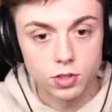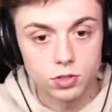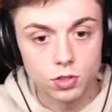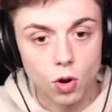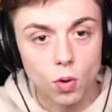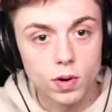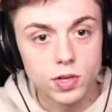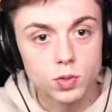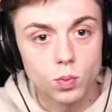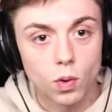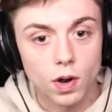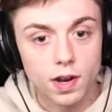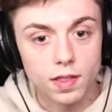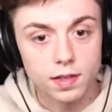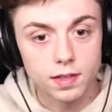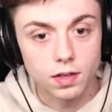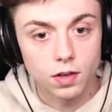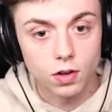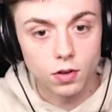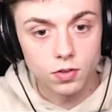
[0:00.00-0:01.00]
There's always one of
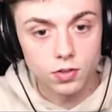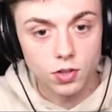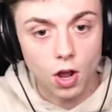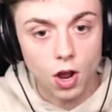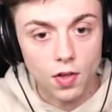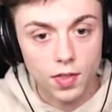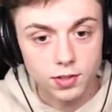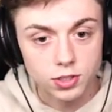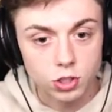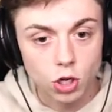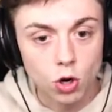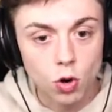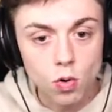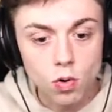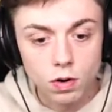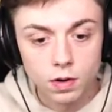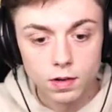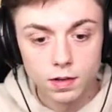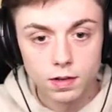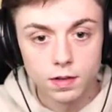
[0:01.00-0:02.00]
the... Oh, there's
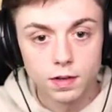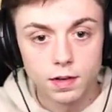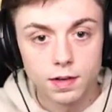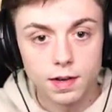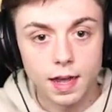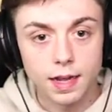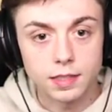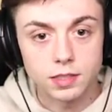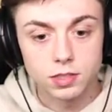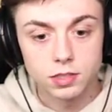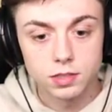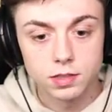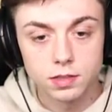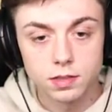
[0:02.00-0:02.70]
two? Nice.